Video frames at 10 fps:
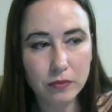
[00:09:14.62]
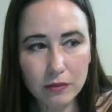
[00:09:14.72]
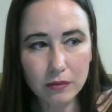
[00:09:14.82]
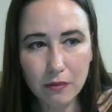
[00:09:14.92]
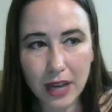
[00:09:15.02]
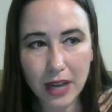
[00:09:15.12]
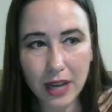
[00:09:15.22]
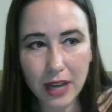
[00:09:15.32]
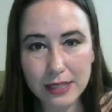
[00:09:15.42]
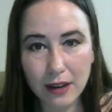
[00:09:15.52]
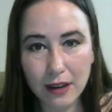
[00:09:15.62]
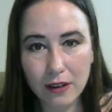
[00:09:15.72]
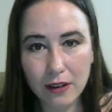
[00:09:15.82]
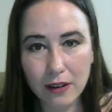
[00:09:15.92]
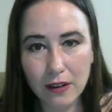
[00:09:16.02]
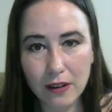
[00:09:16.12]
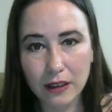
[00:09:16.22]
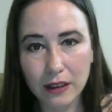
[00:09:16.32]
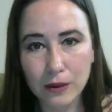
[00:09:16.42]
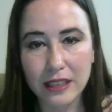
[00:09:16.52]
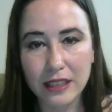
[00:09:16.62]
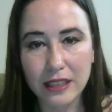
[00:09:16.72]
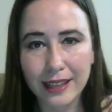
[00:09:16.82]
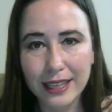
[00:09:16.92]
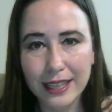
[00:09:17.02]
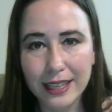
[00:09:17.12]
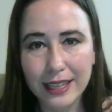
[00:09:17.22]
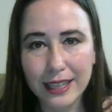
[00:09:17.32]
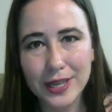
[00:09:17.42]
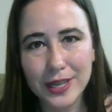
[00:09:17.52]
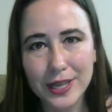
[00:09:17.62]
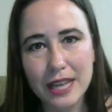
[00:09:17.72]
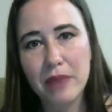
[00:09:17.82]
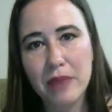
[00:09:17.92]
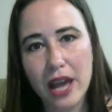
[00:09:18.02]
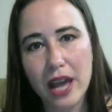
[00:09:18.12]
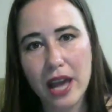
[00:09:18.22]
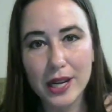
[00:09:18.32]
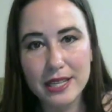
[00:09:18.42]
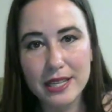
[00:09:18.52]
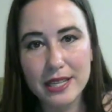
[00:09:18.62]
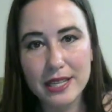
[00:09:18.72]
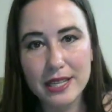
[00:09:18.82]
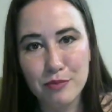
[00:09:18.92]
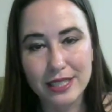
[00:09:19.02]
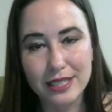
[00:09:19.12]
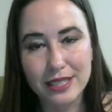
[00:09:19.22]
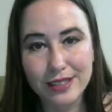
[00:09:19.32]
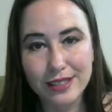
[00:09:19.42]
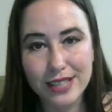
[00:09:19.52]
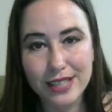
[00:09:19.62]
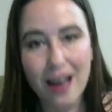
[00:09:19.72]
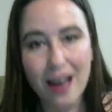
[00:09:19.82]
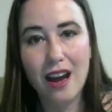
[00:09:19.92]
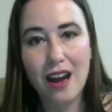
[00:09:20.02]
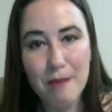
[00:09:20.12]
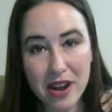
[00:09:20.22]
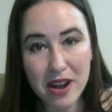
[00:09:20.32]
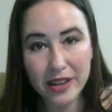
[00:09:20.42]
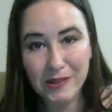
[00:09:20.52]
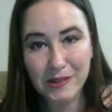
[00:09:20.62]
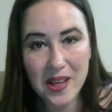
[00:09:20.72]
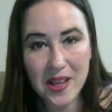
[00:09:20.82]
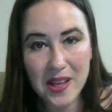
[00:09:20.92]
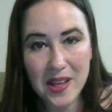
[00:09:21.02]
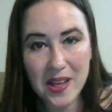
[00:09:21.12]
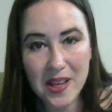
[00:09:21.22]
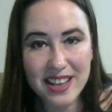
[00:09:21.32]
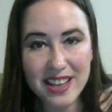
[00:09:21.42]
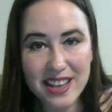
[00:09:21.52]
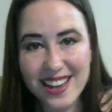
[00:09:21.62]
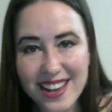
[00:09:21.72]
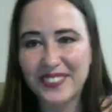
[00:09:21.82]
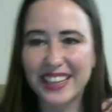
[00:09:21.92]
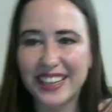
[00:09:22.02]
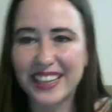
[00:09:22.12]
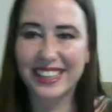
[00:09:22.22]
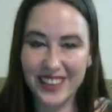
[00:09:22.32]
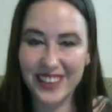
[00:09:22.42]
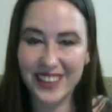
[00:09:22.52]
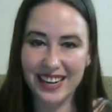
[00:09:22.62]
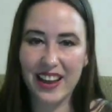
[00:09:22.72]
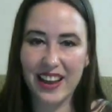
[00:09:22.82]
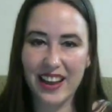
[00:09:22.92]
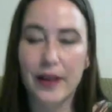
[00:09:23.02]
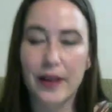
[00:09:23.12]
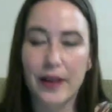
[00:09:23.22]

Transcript: But I was like, oh, I'll go look. And they had like a 27 pack for $27. I was like, $1 a roll? That's awesome. Like, sweet. Okay.